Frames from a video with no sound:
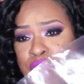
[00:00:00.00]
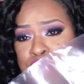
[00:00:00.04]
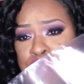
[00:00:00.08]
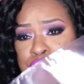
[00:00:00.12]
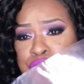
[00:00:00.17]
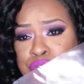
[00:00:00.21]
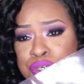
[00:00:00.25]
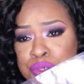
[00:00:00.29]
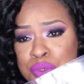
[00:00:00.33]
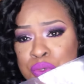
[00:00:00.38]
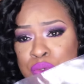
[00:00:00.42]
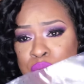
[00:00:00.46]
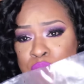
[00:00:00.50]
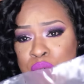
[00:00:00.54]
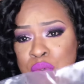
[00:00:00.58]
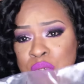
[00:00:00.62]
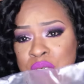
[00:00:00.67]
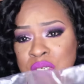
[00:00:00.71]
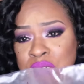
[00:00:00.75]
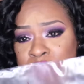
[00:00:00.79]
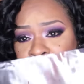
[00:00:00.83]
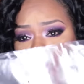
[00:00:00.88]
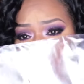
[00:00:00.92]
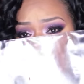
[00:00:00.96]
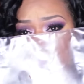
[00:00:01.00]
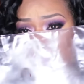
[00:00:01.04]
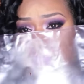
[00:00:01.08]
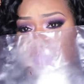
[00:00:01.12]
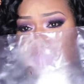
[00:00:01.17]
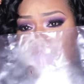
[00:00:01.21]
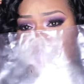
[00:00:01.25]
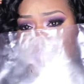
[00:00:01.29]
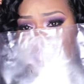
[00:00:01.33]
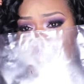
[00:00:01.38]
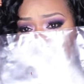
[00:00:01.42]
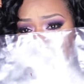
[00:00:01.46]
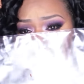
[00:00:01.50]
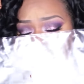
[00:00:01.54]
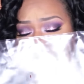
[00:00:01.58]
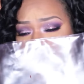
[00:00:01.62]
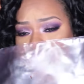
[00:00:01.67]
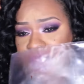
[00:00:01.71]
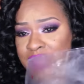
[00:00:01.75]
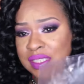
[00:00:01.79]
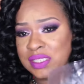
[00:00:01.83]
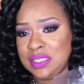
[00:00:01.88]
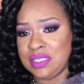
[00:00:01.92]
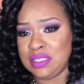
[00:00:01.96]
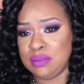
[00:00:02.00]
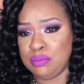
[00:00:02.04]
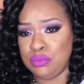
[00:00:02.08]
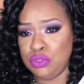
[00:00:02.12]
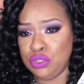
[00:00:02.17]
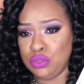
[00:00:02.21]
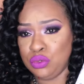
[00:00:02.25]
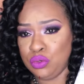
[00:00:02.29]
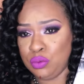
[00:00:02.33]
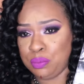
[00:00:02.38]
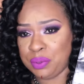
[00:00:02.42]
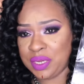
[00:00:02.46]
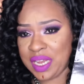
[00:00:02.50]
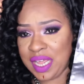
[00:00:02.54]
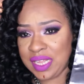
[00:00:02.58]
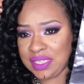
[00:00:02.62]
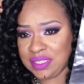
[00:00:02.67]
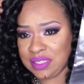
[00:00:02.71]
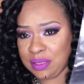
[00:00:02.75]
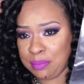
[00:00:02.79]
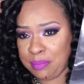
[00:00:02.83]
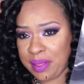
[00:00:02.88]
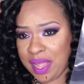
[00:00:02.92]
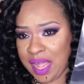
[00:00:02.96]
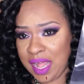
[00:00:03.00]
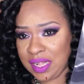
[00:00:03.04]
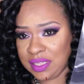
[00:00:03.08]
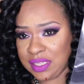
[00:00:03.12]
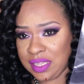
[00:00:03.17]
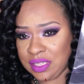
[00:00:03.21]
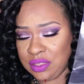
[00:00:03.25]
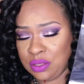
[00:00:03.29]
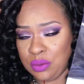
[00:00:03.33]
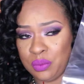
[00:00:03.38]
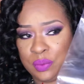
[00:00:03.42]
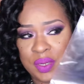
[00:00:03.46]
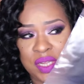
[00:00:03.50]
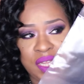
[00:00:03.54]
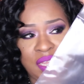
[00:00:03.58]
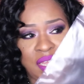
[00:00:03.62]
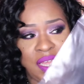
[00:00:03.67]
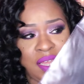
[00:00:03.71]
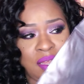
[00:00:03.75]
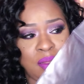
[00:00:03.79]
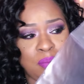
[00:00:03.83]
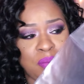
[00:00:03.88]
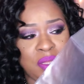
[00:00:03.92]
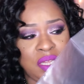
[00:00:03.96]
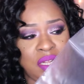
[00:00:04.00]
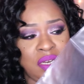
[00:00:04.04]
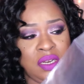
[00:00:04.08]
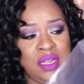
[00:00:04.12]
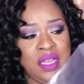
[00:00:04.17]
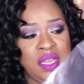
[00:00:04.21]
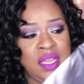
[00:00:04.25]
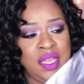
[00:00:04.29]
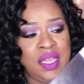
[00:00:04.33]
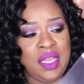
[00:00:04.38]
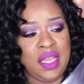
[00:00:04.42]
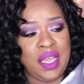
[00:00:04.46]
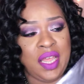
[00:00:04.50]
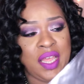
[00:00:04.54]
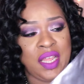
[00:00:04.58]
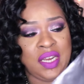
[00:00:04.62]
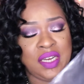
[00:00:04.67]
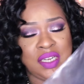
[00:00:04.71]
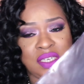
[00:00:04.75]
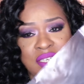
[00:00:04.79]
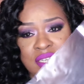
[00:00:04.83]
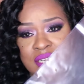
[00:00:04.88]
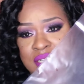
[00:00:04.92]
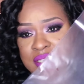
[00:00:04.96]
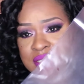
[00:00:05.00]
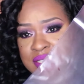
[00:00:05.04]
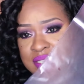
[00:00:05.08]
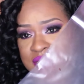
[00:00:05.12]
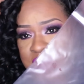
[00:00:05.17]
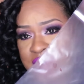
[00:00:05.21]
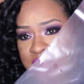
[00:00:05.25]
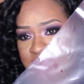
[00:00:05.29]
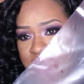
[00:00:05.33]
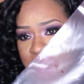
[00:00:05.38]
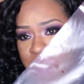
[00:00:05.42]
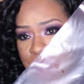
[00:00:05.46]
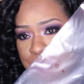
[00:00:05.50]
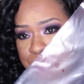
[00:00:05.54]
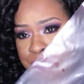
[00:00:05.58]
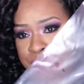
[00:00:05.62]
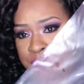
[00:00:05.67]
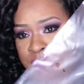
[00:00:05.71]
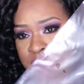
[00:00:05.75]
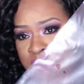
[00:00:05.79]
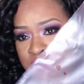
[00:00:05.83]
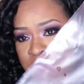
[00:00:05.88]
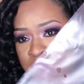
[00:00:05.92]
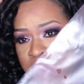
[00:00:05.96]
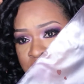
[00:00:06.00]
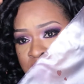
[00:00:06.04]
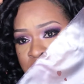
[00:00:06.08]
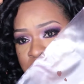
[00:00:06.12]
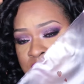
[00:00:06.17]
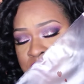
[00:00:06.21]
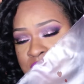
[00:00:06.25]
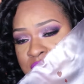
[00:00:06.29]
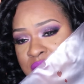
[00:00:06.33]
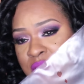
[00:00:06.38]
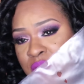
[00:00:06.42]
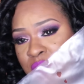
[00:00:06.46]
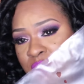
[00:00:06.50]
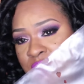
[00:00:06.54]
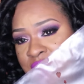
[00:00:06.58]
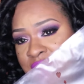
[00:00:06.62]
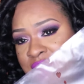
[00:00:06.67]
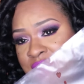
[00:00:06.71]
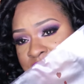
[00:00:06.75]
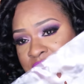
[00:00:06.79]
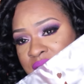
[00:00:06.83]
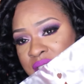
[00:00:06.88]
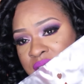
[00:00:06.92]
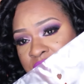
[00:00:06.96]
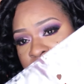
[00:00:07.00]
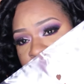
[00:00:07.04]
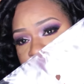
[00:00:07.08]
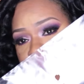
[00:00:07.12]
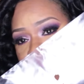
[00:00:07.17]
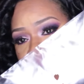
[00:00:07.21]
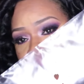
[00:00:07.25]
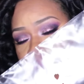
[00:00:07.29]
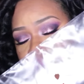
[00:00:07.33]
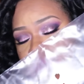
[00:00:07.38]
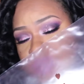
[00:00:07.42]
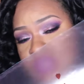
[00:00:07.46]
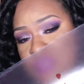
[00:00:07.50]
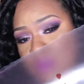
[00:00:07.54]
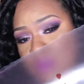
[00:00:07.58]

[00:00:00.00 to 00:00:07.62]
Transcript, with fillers: new bag, like this new plastic bag that the wig came in, and it does snap. So that's a good thing. This